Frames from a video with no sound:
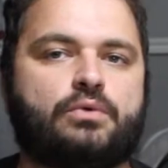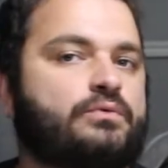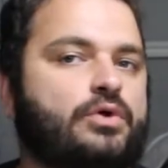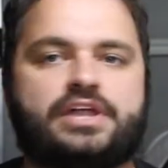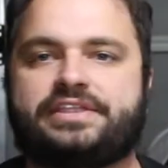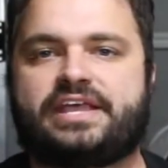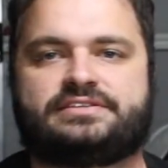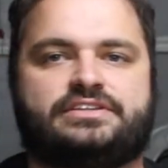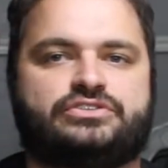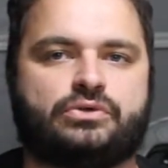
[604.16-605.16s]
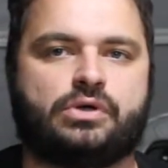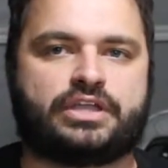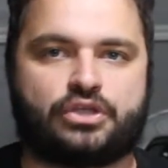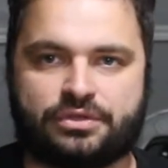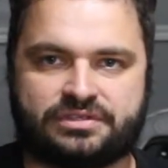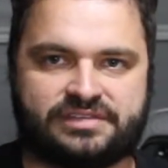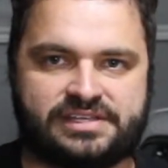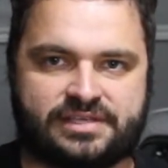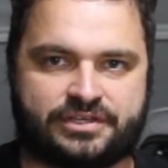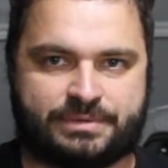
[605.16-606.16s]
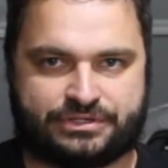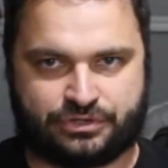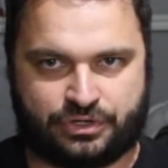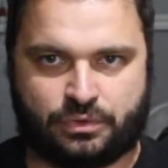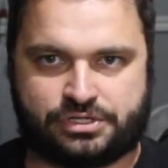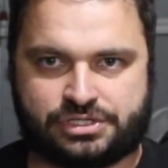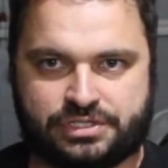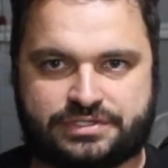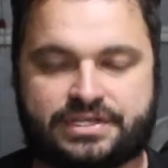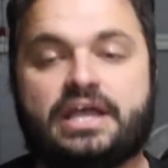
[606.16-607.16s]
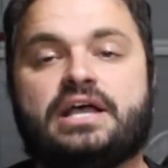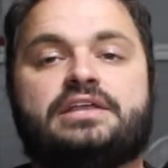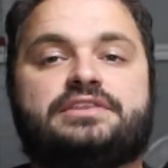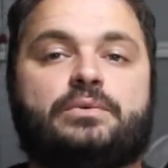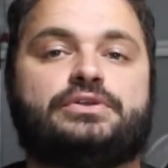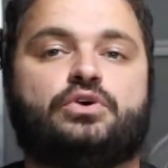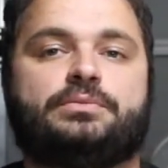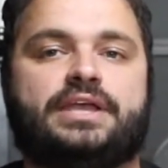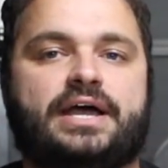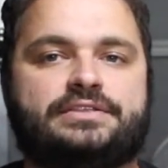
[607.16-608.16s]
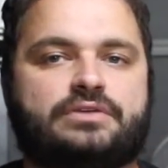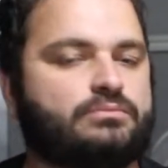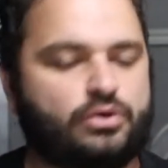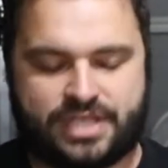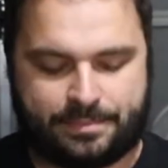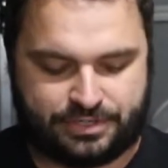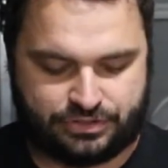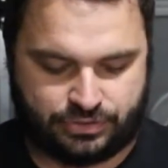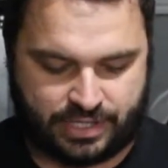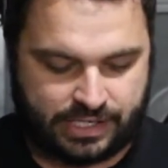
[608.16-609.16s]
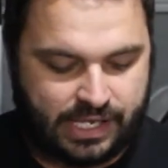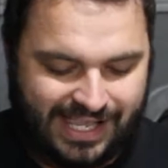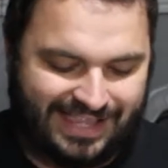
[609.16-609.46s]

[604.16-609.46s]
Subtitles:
or on our next install I can go into details about certain questions that we normally had. I'm more than happy to do that.